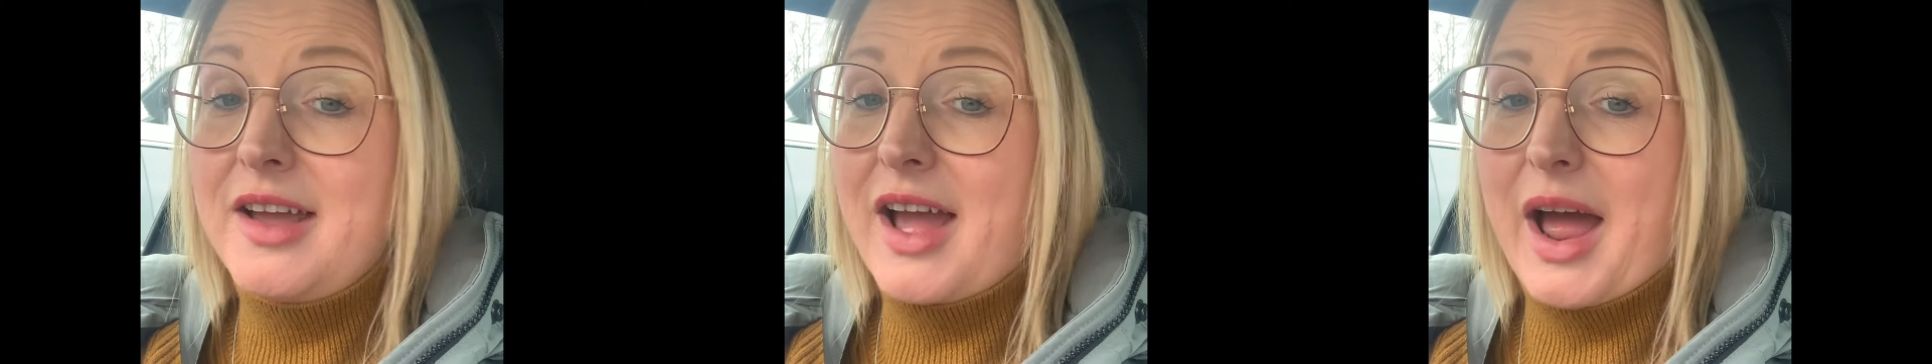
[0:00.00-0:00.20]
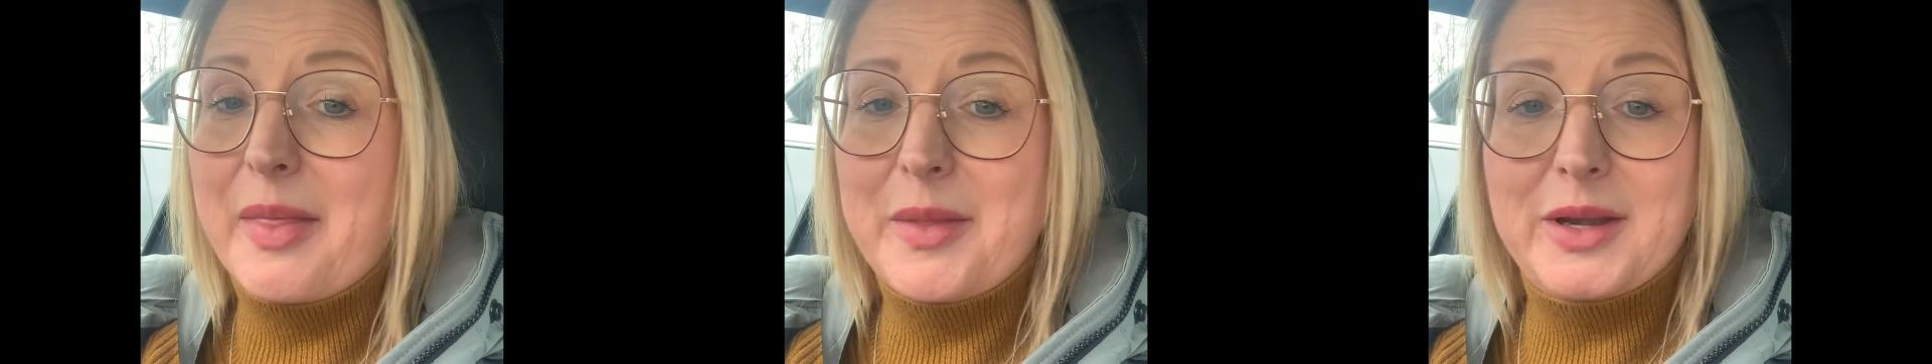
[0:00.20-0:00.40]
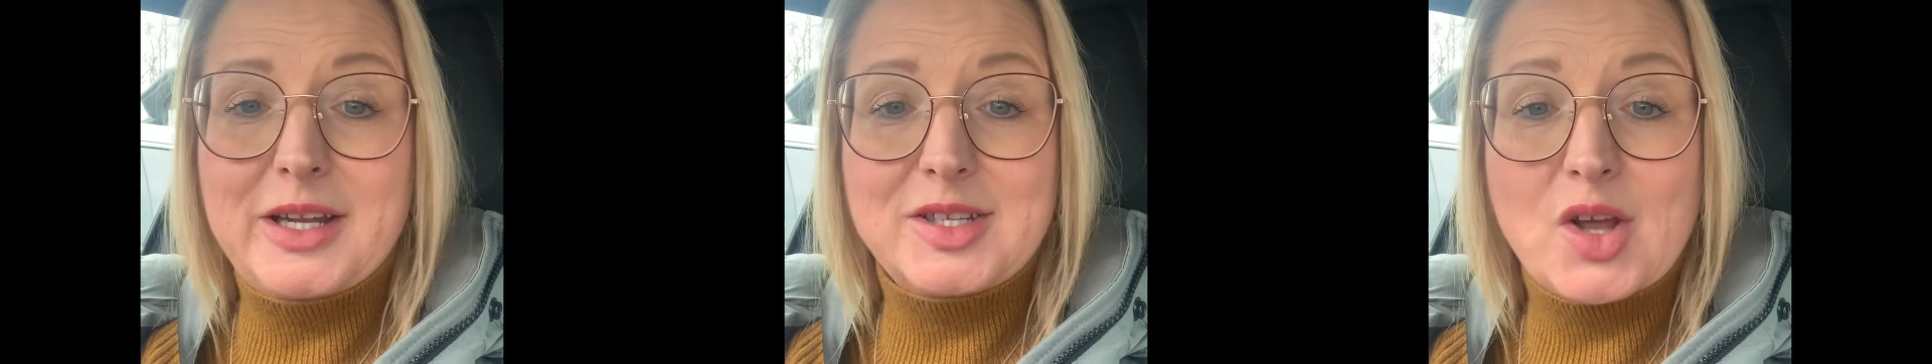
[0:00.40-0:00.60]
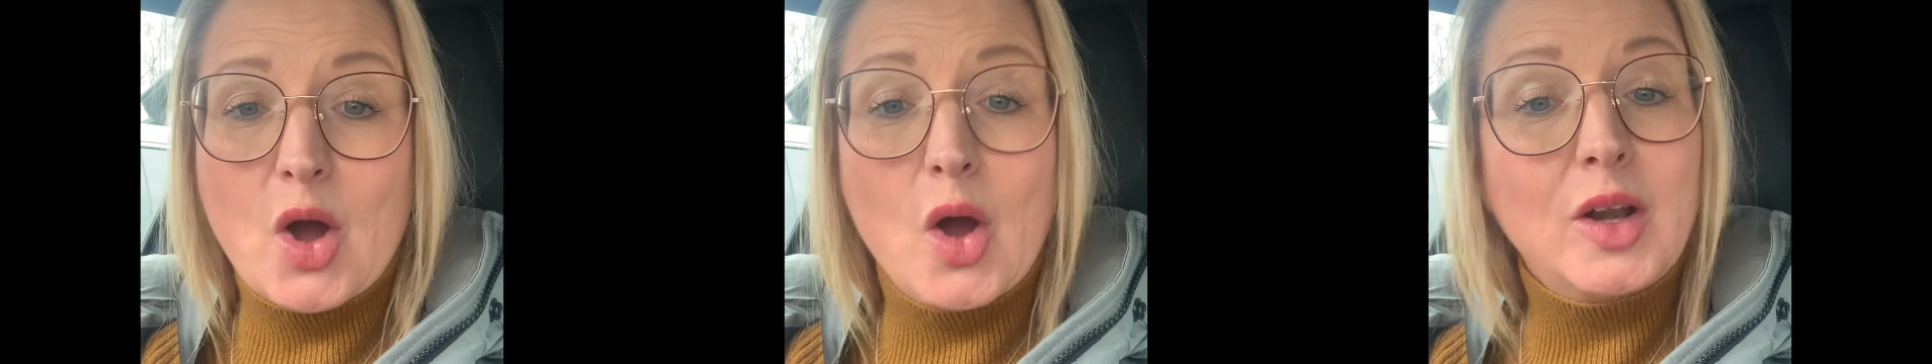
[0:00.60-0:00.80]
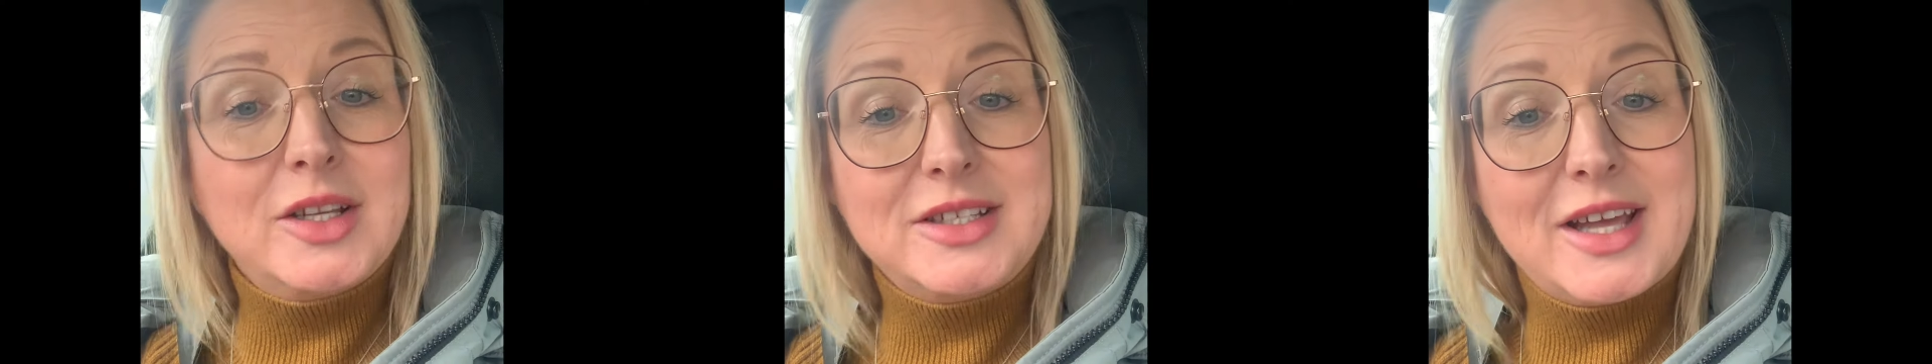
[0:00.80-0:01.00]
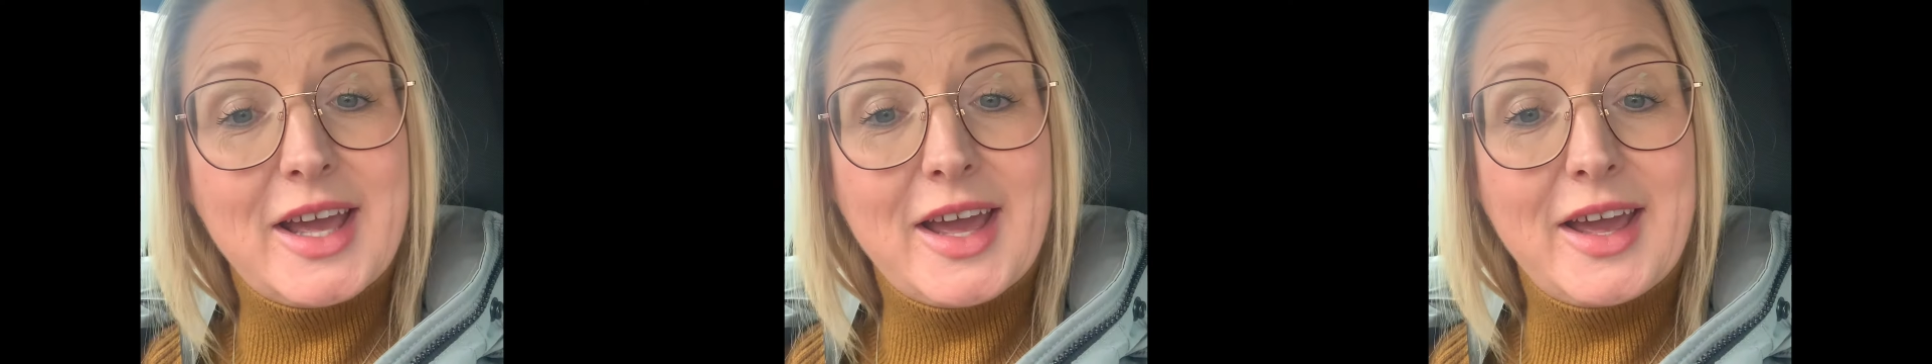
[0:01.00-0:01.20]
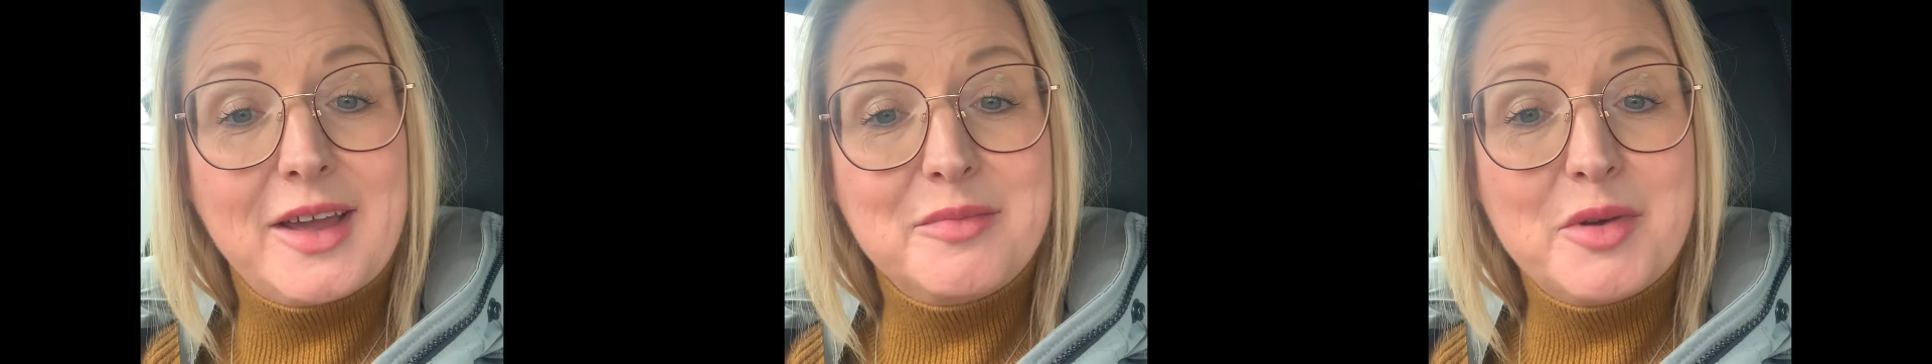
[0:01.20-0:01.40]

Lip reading: and then it's holiday